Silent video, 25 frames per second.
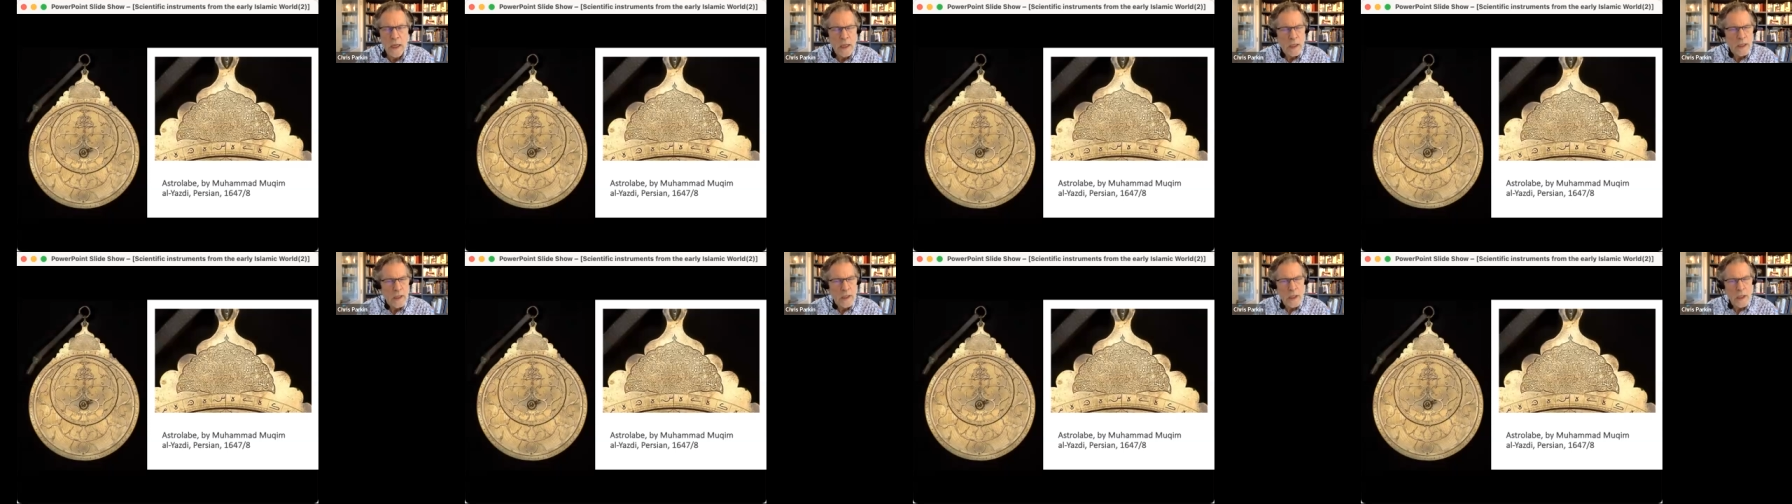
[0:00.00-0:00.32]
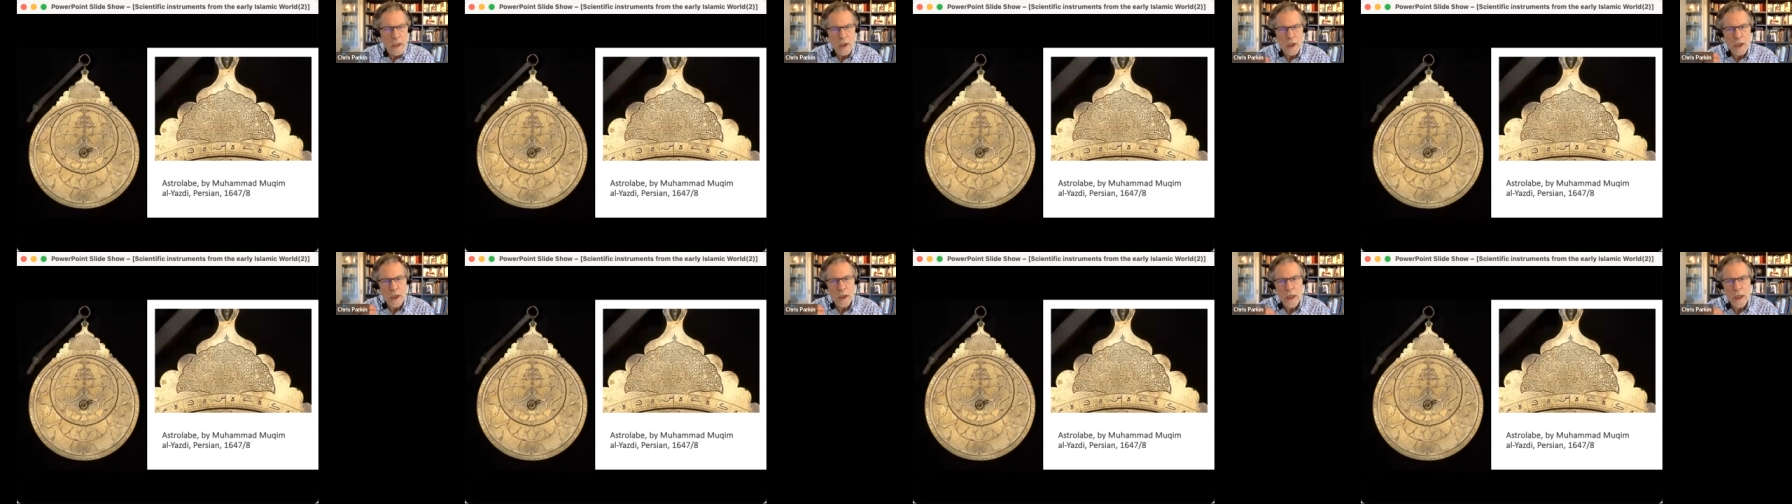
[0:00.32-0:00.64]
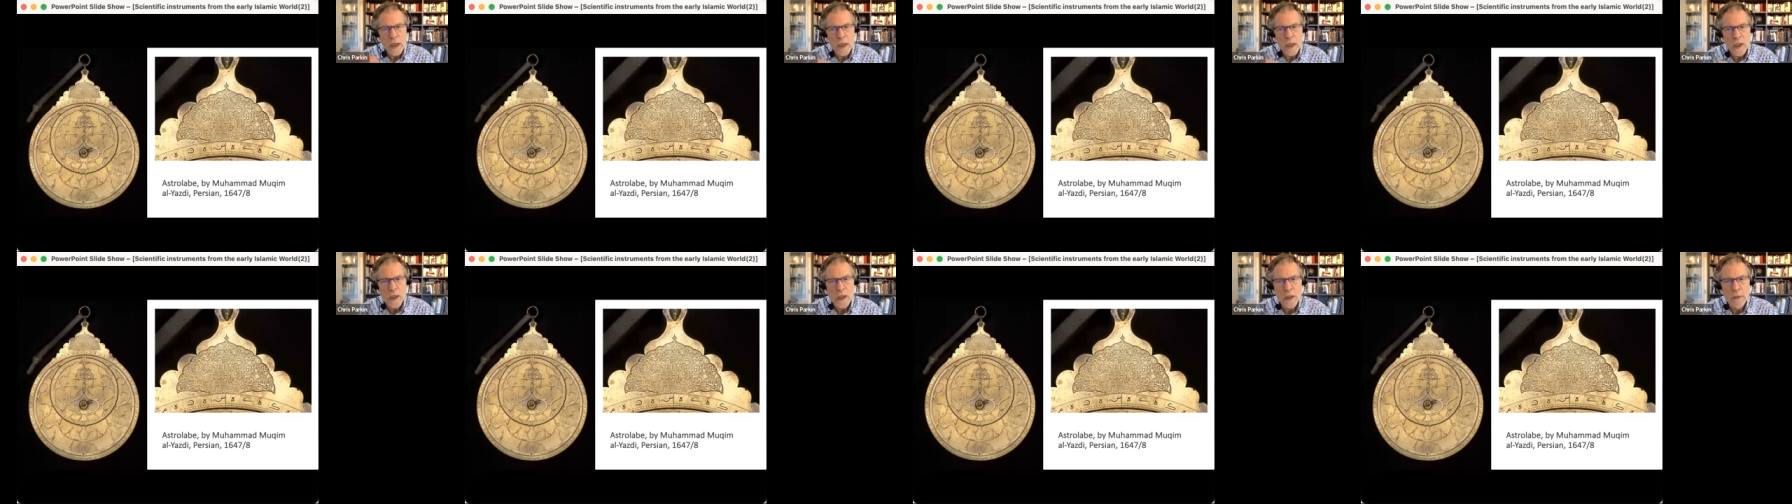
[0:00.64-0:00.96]
Such an
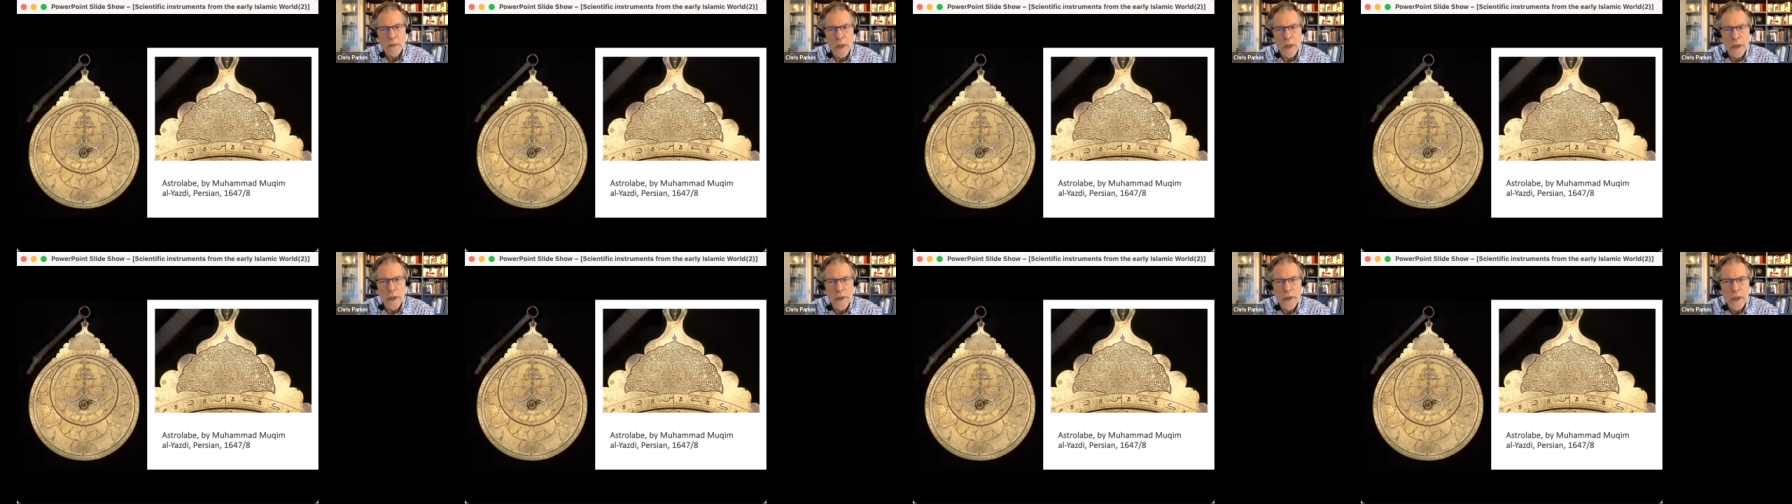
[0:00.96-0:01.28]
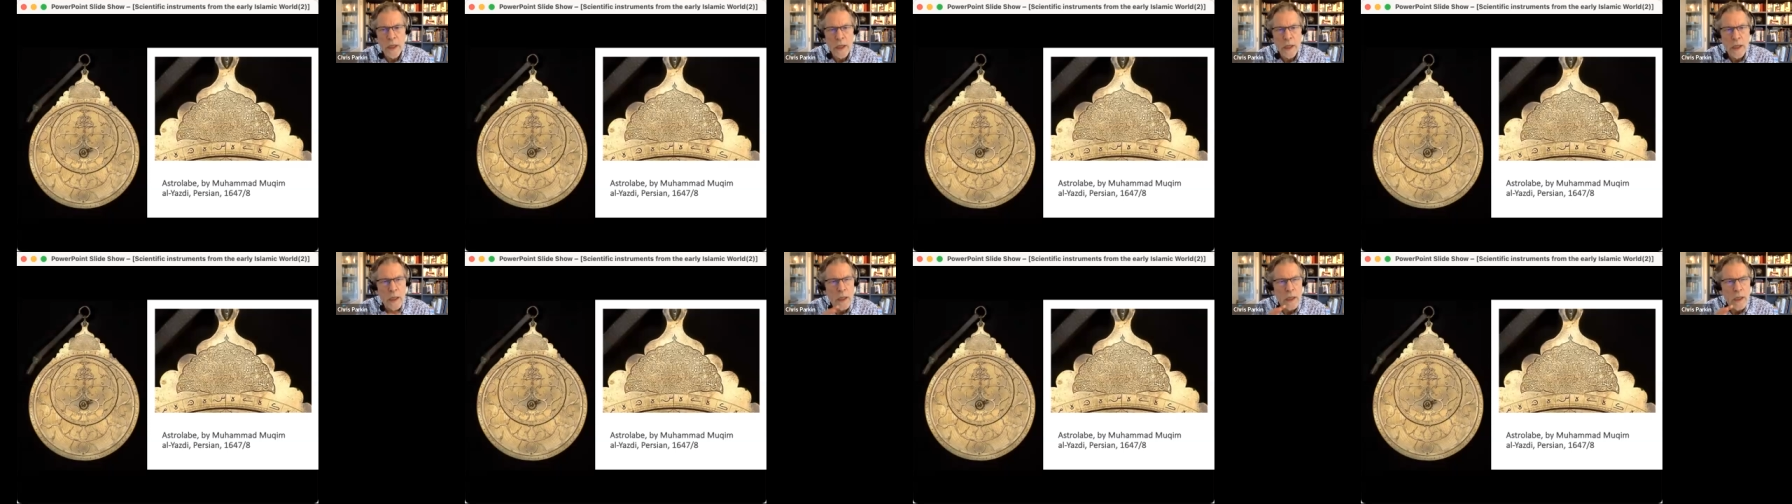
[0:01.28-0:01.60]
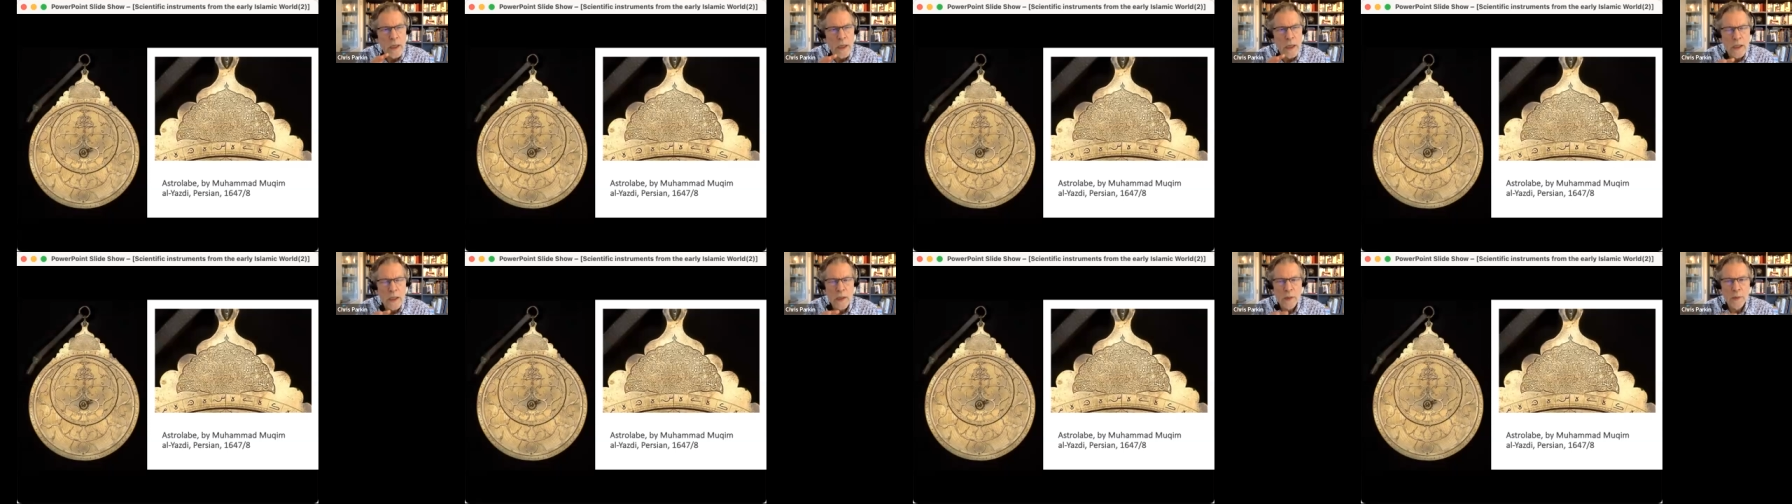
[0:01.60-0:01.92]
instrument
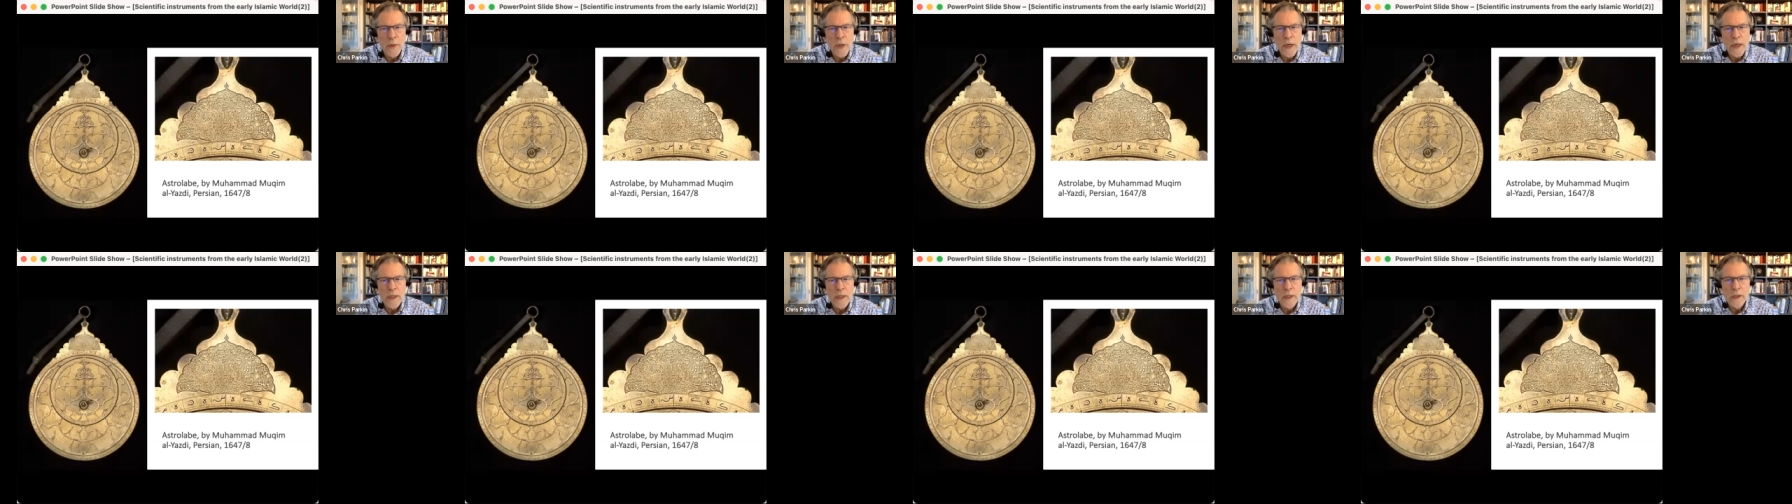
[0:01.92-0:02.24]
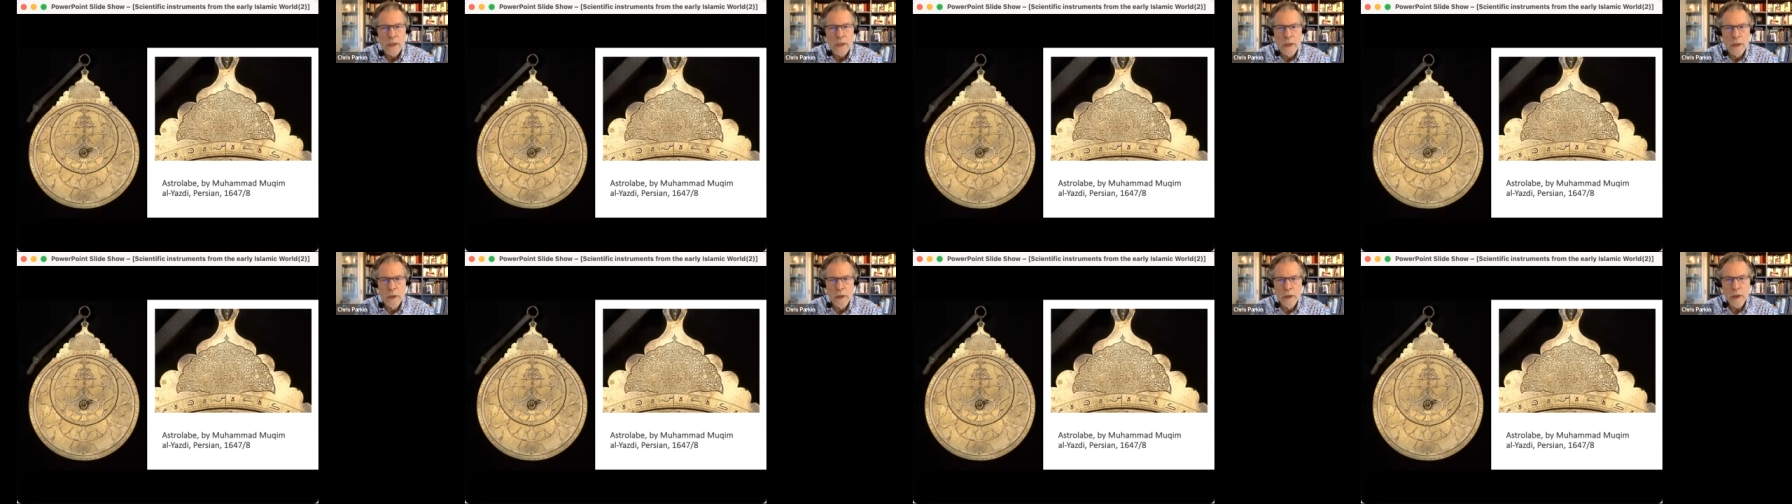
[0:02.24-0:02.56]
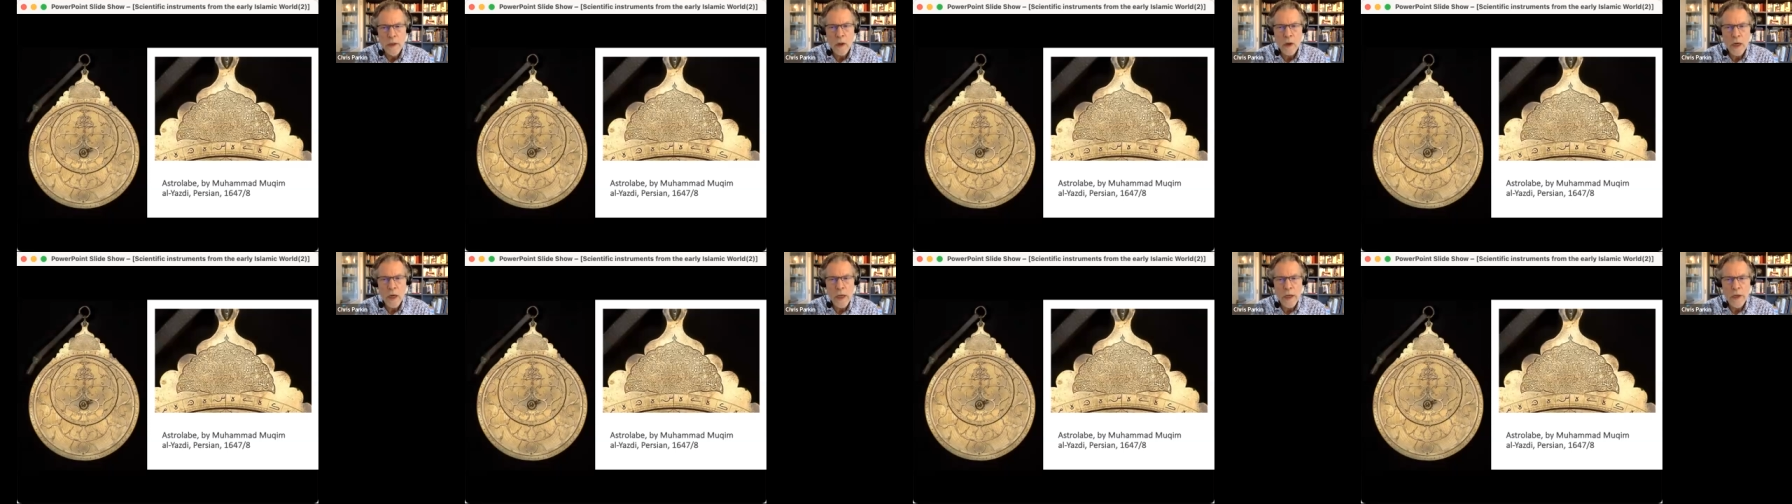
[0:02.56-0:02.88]
expressed
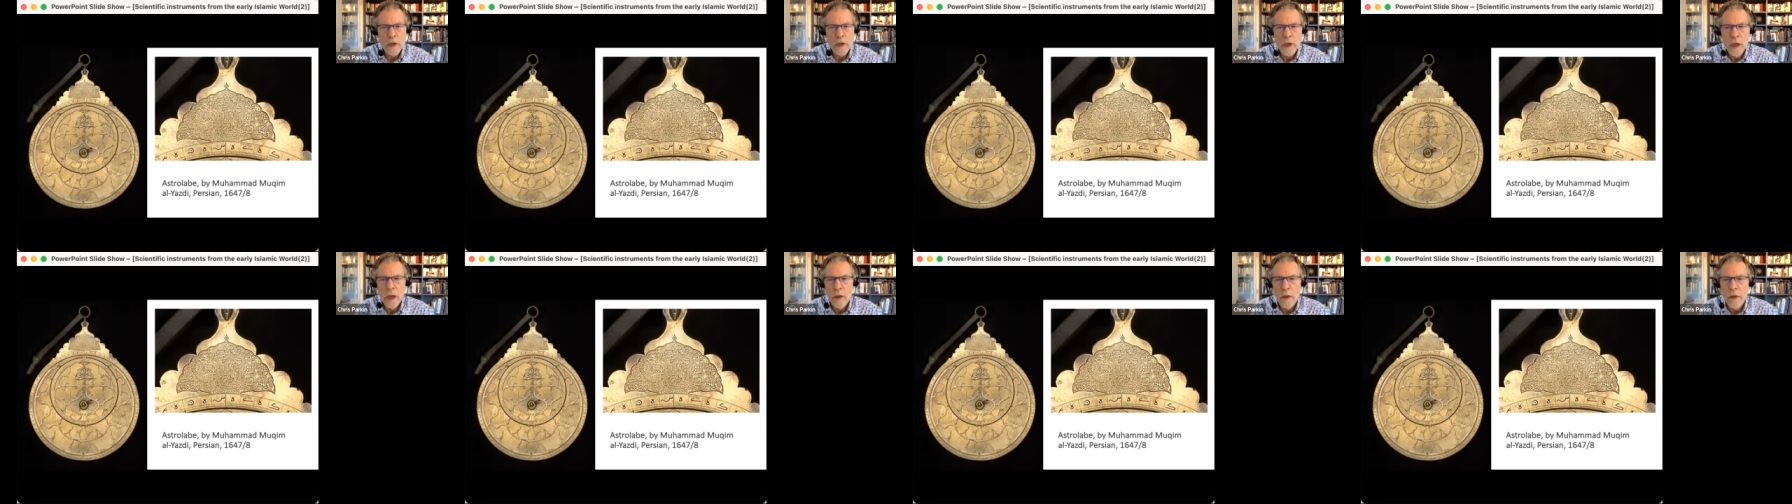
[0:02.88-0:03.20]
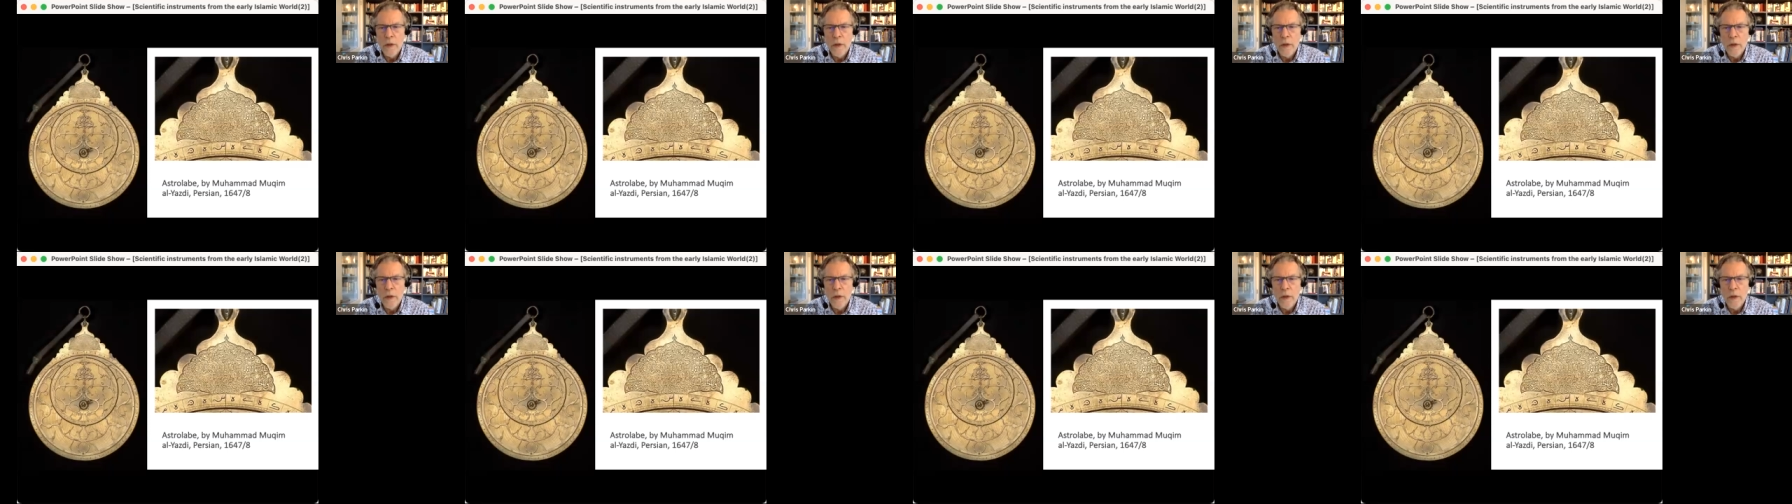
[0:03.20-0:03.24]
knowledge